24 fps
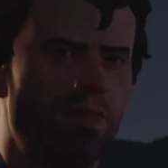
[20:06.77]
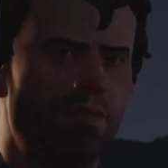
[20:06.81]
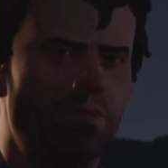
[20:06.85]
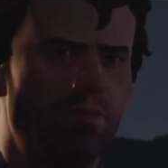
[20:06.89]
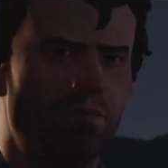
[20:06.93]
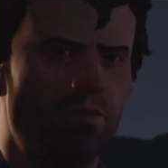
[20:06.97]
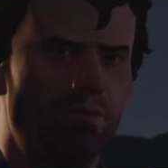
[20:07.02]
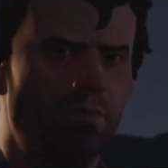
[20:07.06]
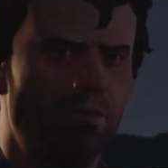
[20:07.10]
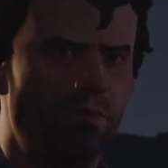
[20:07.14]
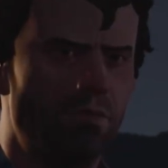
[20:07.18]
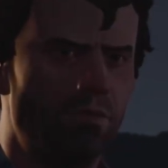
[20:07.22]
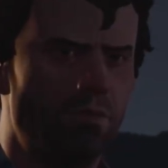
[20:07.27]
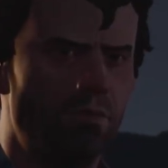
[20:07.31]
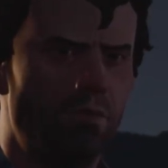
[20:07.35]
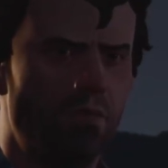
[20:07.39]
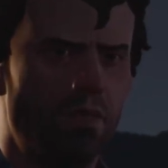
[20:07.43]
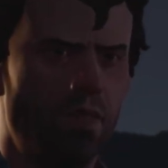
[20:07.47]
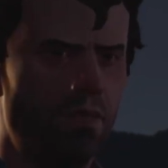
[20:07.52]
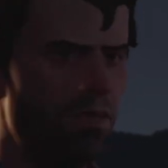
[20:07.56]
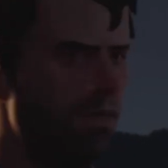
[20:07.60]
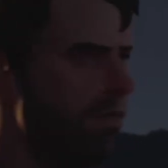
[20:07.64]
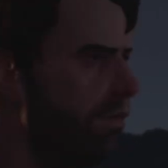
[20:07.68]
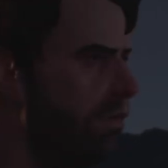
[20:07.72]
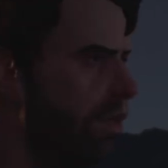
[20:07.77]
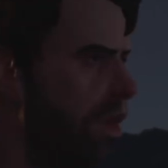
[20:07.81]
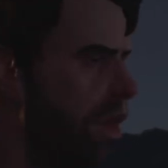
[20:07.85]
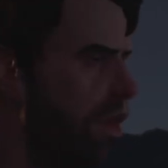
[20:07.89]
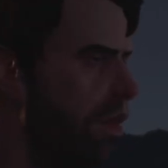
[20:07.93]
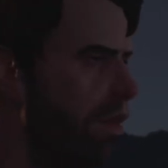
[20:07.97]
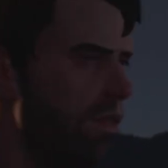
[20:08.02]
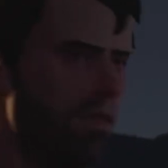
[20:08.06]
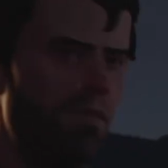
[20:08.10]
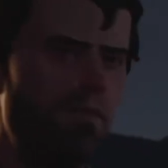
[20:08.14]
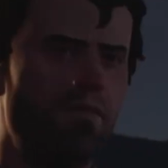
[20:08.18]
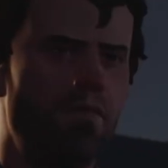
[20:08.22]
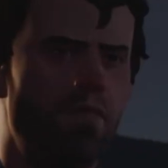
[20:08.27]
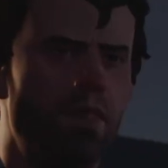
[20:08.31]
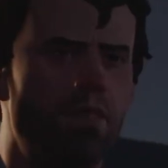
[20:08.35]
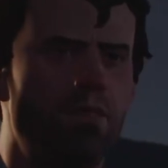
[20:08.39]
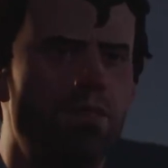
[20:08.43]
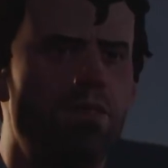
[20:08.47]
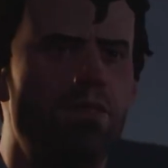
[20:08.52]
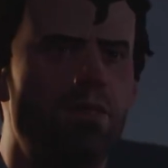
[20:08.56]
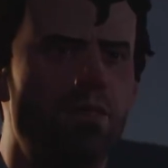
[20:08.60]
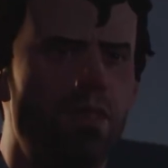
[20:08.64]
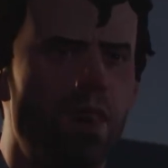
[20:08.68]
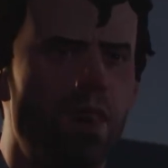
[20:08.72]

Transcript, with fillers: it? Yeah. Holy cow, fucking